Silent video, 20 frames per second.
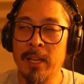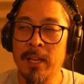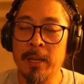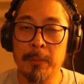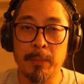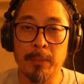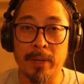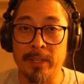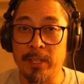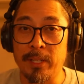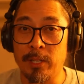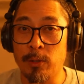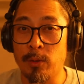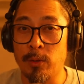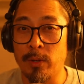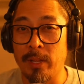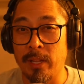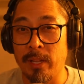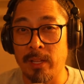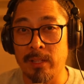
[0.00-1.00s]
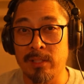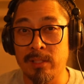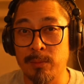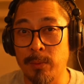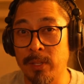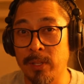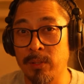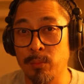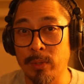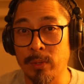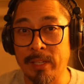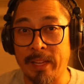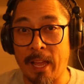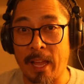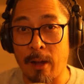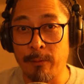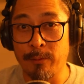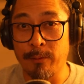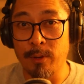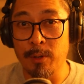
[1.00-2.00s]
but it's been really
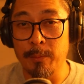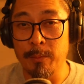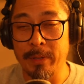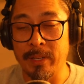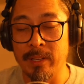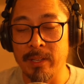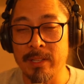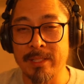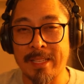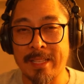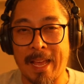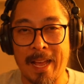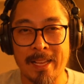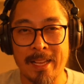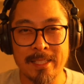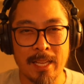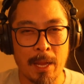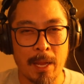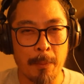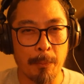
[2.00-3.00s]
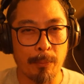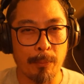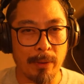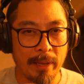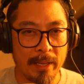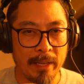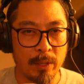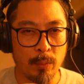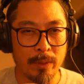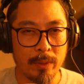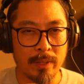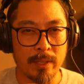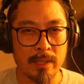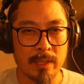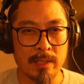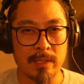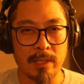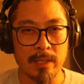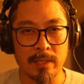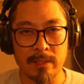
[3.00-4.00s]
helpful because as I'm playing with the
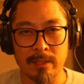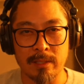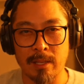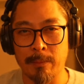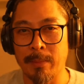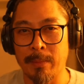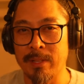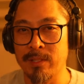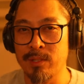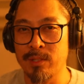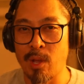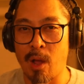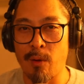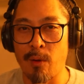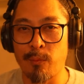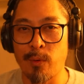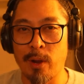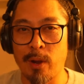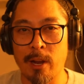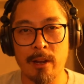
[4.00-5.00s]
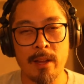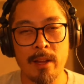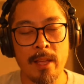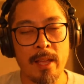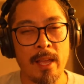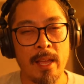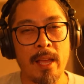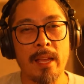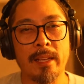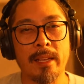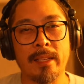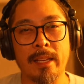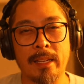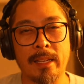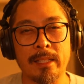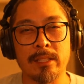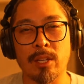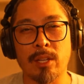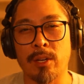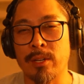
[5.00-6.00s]
system and software,
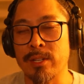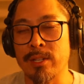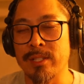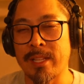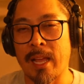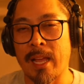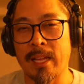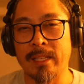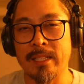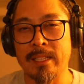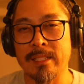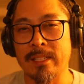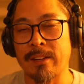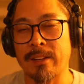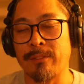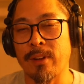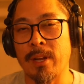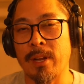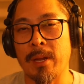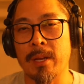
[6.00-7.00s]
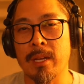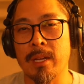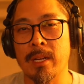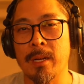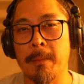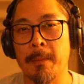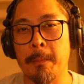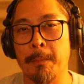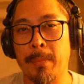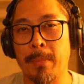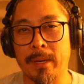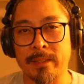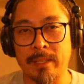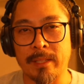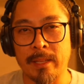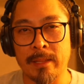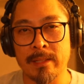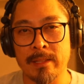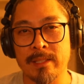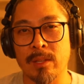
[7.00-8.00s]
getting to understand these different
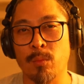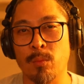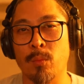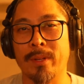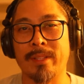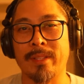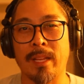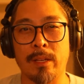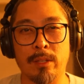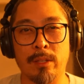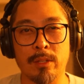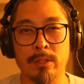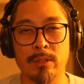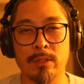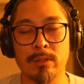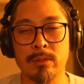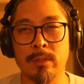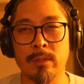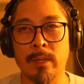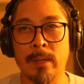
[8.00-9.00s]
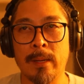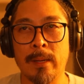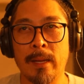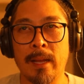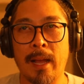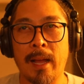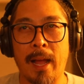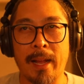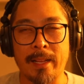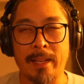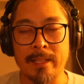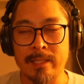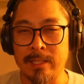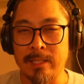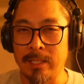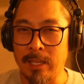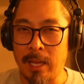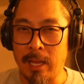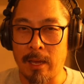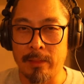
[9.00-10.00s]
buttons and what they do, I can
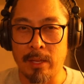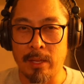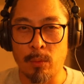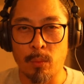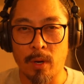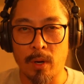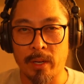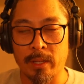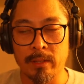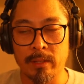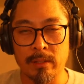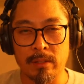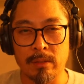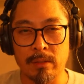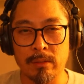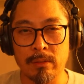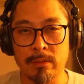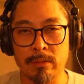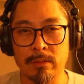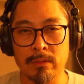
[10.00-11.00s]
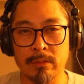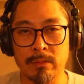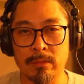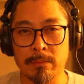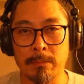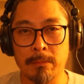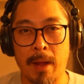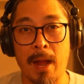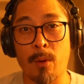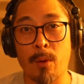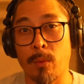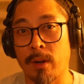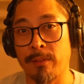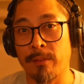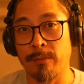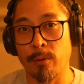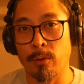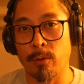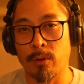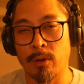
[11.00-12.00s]
see how they work into my
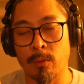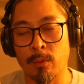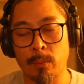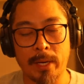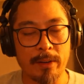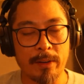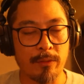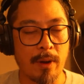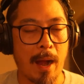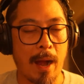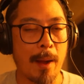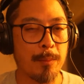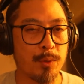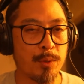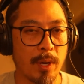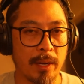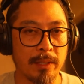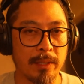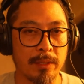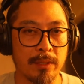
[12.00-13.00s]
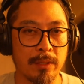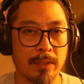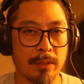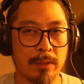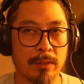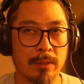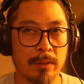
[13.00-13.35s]
workflow or whatever I'm trying to do.